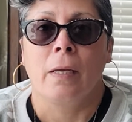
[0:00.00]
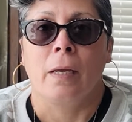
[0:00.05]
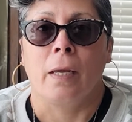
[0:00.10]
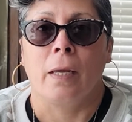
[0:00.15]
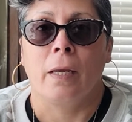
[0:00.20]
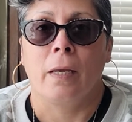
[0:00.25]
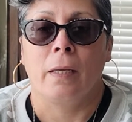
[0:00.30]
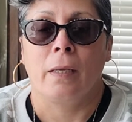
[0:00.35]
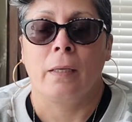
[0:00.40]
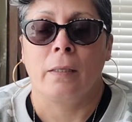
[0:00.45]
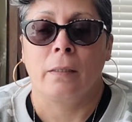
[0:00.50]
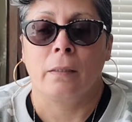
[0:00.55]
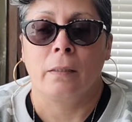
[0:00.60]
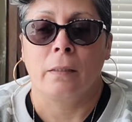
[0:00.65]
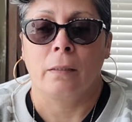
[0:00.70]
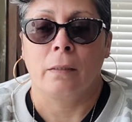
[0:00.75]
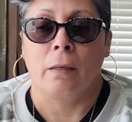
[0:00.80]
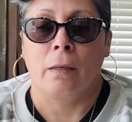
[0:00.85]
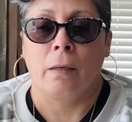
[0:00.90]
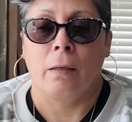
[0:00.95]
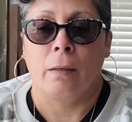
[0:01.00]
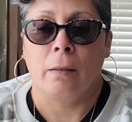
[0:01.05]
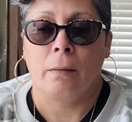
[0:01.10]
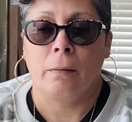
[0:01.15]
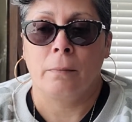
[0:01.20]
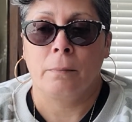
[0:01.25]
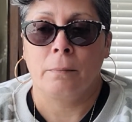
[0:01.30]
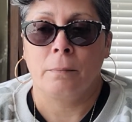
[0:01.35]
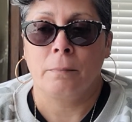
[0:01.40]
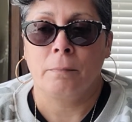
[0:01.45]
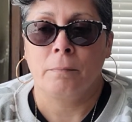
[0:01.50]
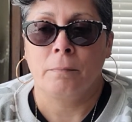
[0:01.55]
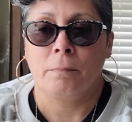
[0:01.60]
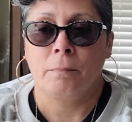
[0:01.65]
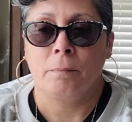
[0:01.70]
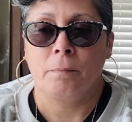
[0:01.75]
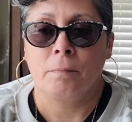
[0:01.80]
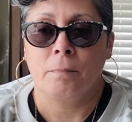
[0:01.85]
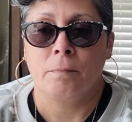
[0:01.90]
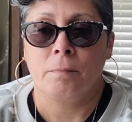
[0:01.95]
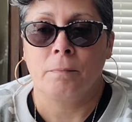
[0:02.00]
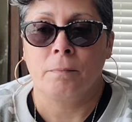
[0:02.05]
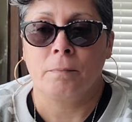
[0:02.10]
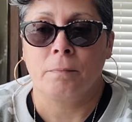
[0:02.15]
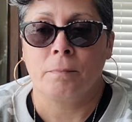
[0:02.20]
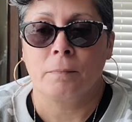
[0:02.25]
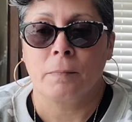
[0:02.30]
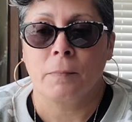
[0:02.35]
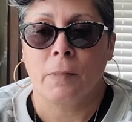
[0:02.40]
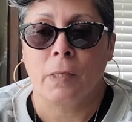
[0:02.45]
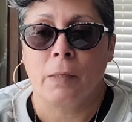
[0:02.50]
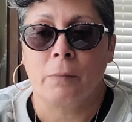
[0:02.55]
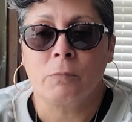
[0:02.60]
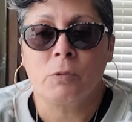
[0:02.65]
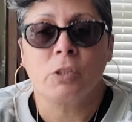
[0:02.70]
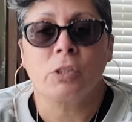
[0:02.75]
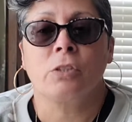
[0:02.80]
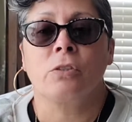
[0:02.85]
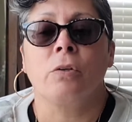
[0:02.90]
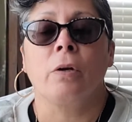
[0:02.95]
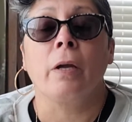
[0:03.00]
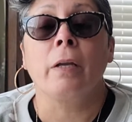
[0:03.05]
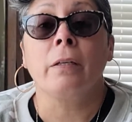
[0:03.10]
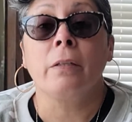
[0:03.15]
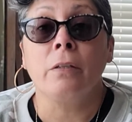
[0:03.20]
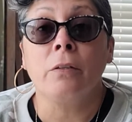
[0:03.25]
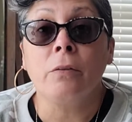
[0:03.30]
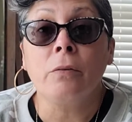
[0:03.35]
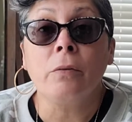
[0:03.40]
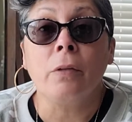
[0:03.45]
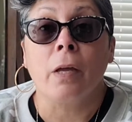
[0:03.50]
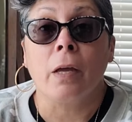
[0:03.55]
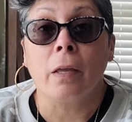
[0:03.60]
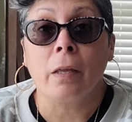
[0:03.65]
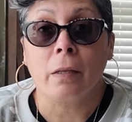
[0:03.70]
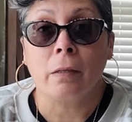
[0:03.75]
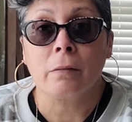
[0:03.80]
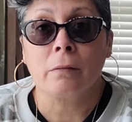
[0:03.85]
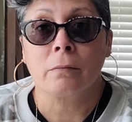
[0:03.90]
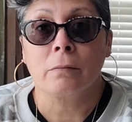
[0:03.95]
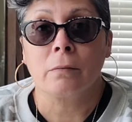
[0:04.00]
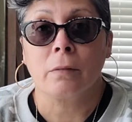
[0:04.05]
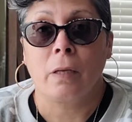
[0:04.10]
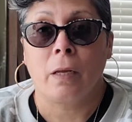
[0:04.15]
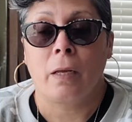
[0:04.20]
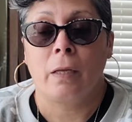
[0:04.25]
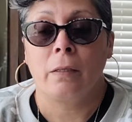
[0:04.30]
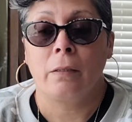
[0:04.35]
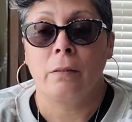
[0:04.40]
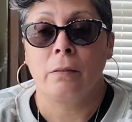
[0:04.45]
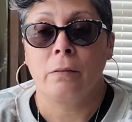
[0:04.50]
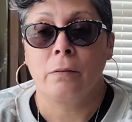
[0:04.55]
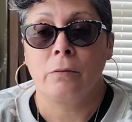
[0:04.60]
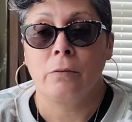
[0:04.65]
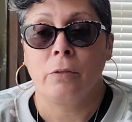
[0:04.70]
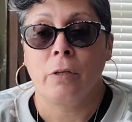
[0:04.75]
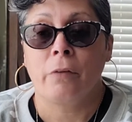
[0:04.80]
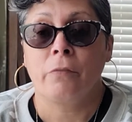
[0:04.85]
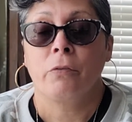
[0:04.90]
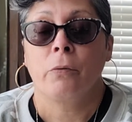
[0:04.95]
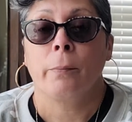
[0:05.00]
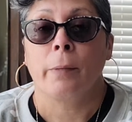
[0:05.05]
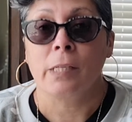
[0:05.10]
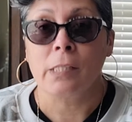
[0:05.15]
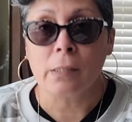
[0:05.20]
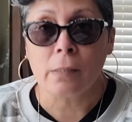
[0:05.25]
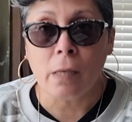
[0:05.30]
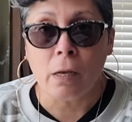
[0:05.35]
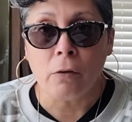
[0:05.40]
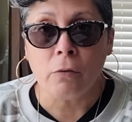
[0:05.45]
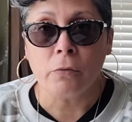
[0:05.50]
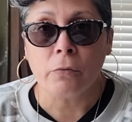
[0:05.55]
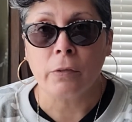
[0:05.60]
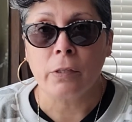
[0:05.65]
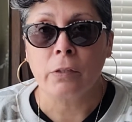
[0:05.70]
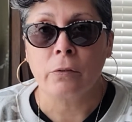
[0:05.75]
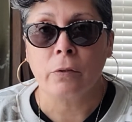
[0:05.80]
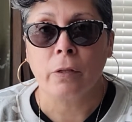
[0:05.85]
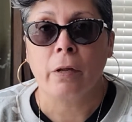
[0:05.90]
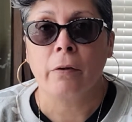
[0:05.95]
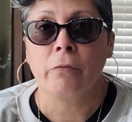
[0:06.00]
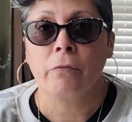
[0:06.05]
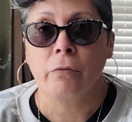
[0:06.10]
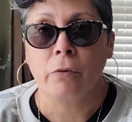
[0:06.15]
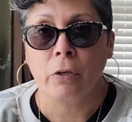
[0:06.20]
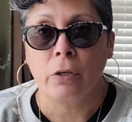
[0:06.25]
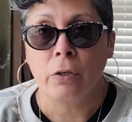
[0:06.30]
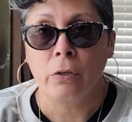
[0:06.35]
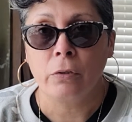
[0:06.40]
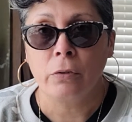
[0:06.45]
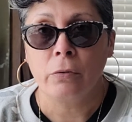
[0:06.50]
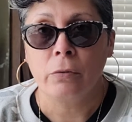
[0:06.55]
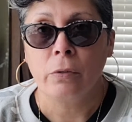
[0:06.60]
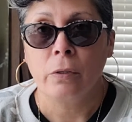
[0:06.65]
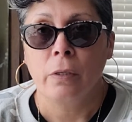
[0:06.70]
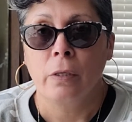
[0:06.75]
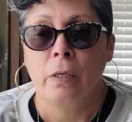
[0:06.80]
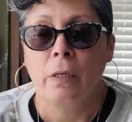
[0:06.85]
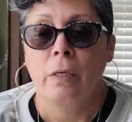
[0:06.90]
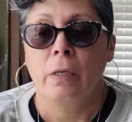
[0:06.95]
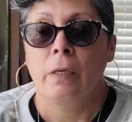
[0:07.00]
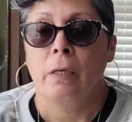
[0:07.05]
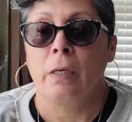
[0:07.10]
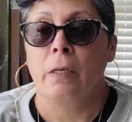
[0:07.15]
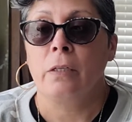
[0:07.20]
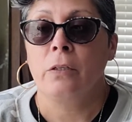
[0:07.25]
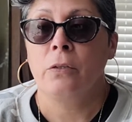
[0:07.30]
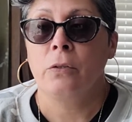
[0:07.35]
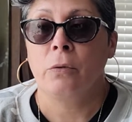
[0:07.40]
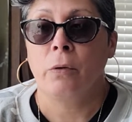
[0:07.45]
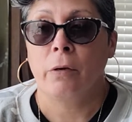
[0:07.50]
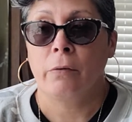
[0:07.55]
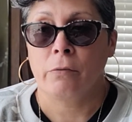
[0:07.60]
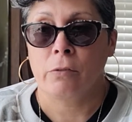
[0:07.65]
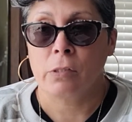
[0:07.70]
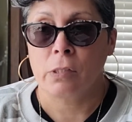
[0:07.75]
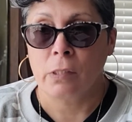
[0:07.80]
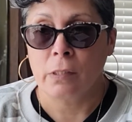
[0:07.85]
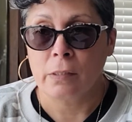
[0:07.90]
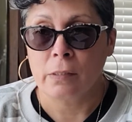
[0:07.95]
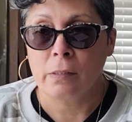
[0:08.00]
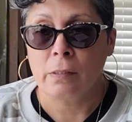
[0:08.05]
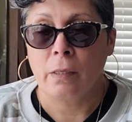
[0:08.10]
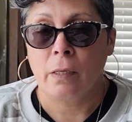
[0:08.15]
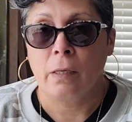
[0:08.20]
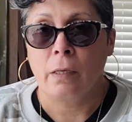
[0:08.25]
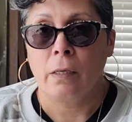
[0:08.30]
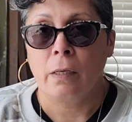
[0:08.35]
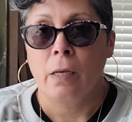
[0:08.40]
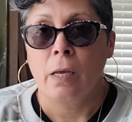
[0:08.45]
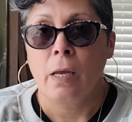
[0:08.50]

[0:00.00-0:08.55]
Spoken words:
and I'm just trying to do that and do that for myself and do that for you and whoever's listening.